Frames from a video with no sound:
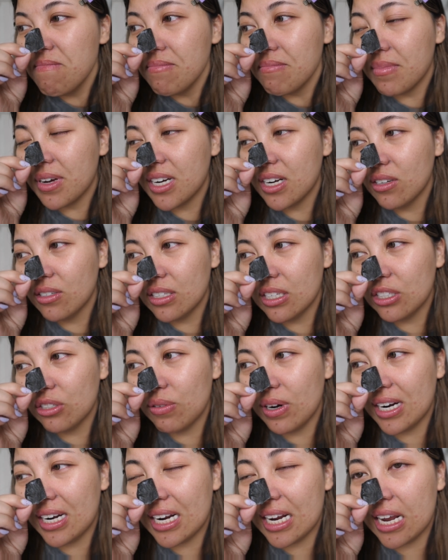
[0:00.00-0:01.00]
My nose is
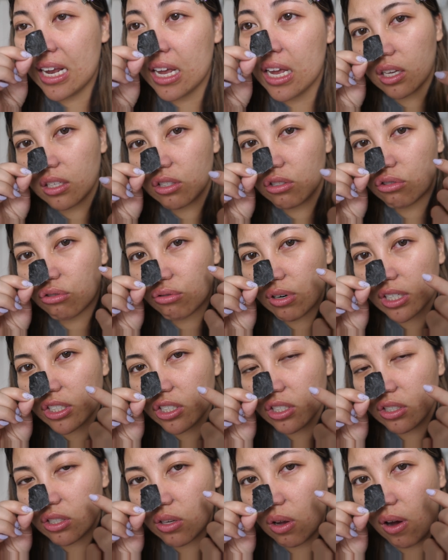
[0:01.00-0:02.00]
ready. It's
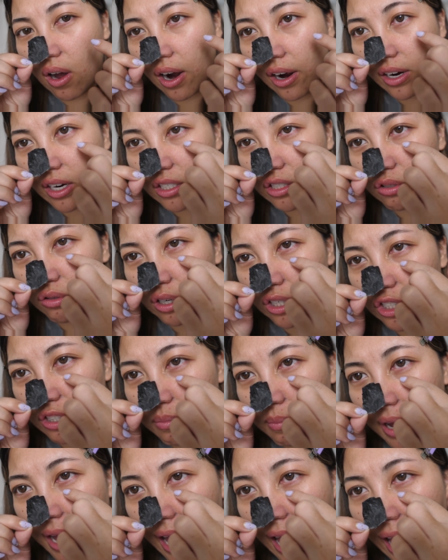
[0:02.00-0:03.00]
stretching so hard, it's
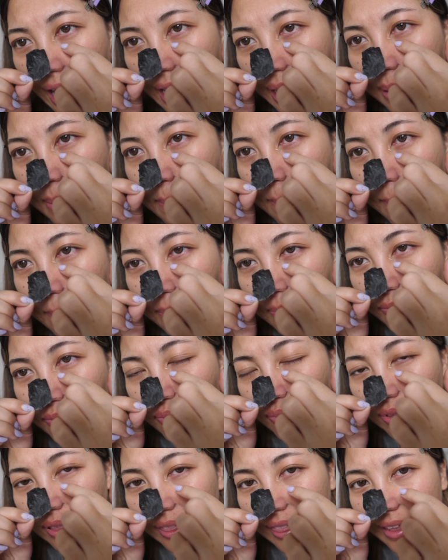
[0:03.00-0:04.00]
stretching my
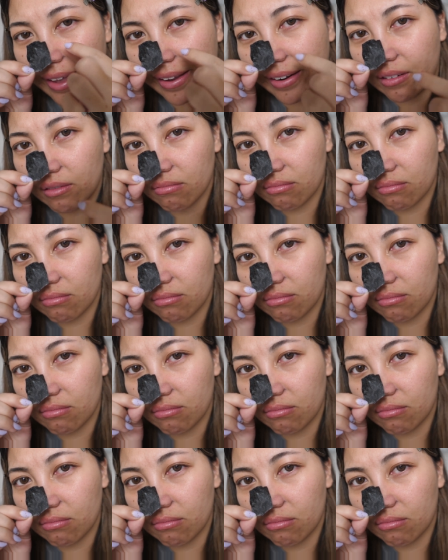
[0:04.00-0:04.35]
eyelid.